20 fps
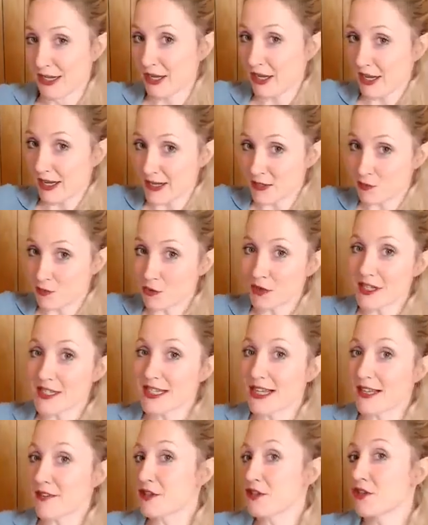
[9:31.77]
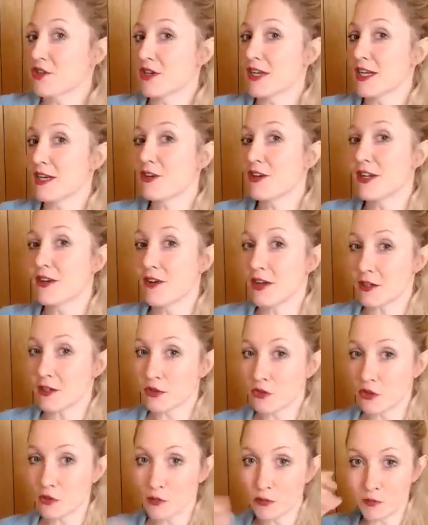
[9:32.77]
he's walking down the street looking like a
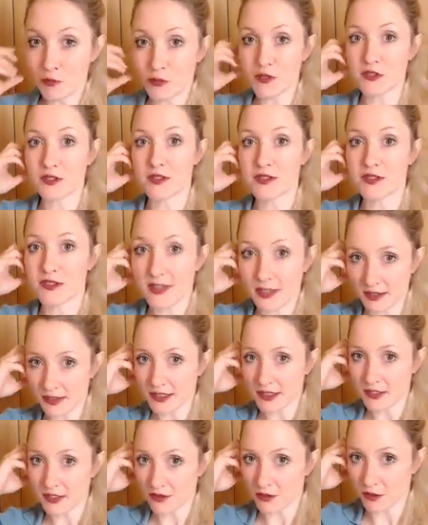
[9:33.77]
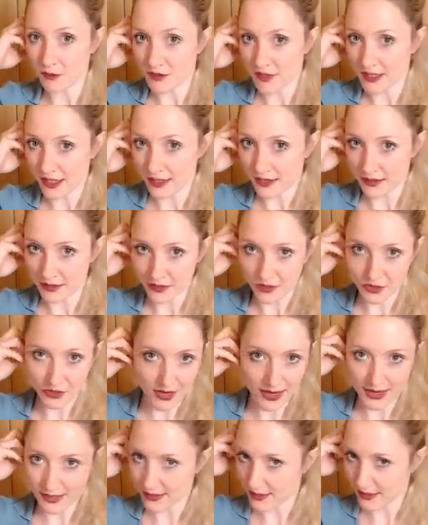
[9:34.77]
normal person, suddenly stops dead in his
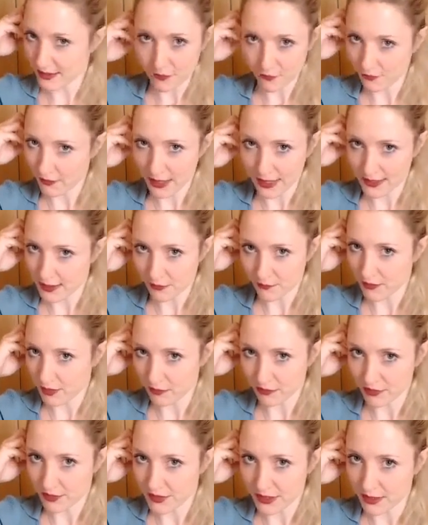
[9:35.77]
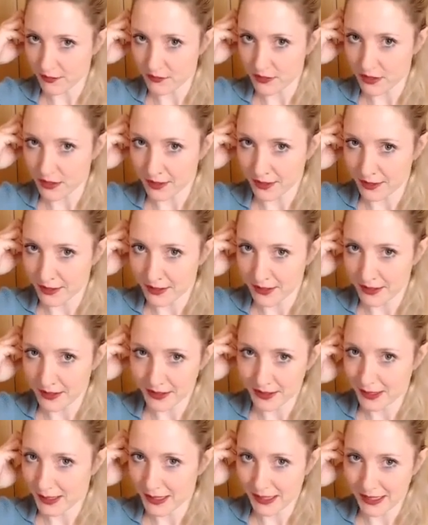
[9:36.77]
tracks as if he'd received
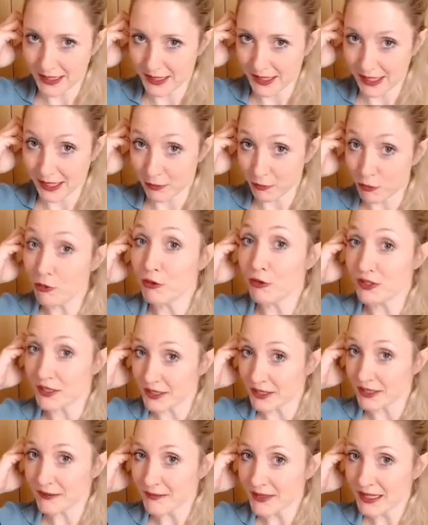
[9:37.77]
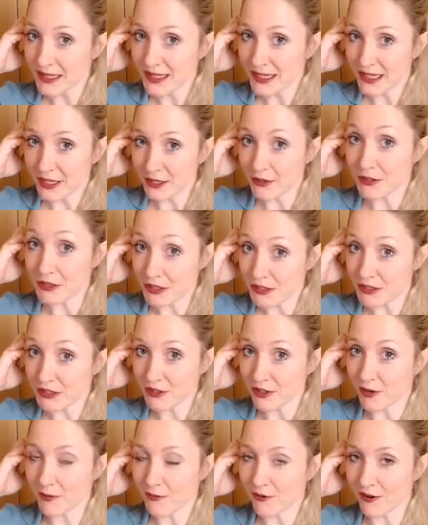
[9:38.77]
an order, you know, to
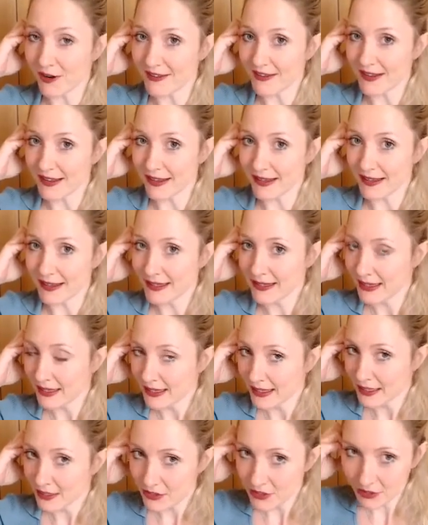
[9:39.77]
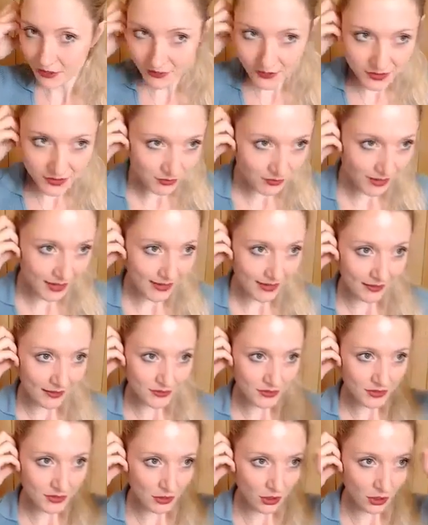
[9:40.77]
stop right there, turns
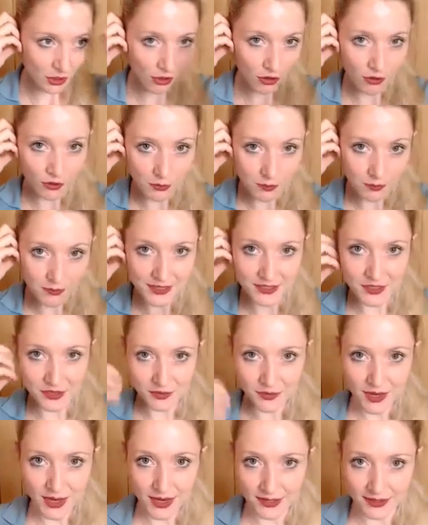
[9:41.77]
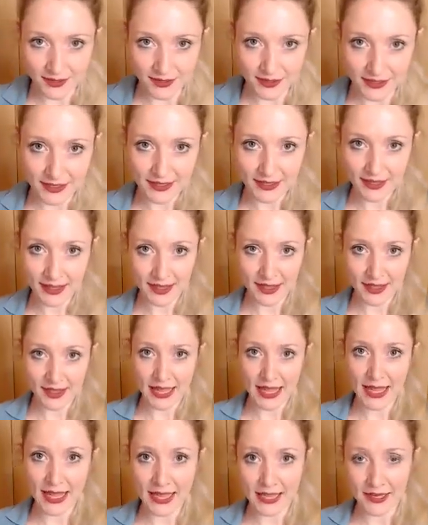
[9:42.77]
around to clock me directly,
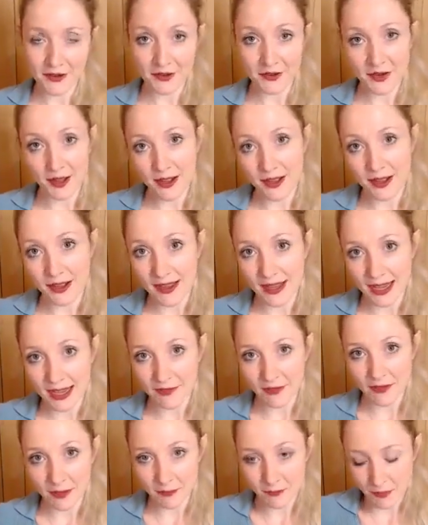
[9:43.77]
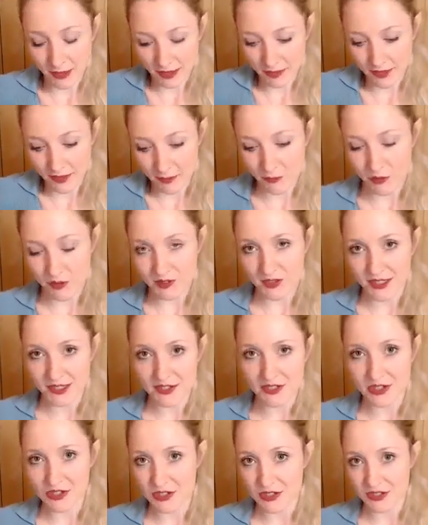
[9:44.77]
and then proceeds
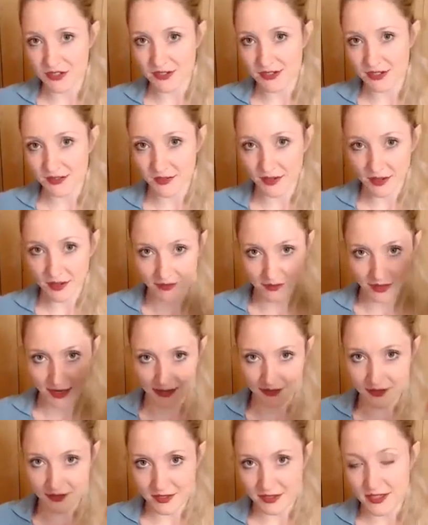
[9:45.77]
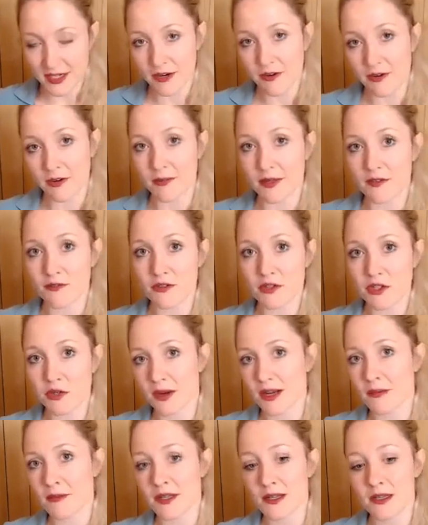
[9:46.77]
to just sit there and stare at me for
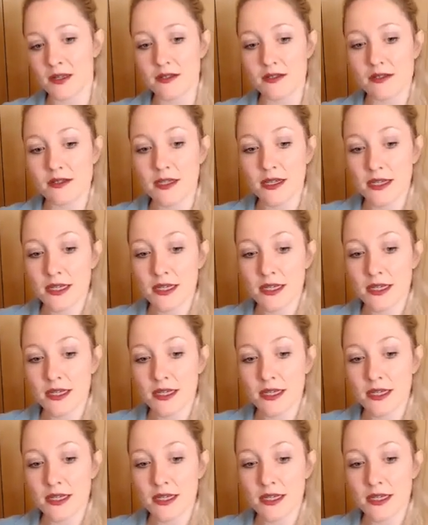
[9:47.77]
20 minutes